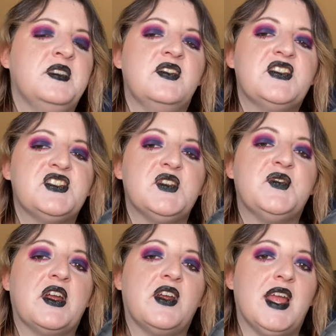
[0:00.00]
This is a
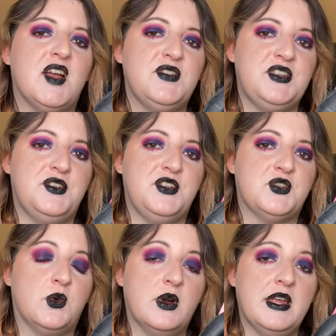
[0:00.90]
very heavy duty
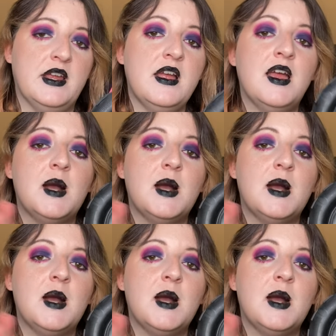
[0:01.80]
toy.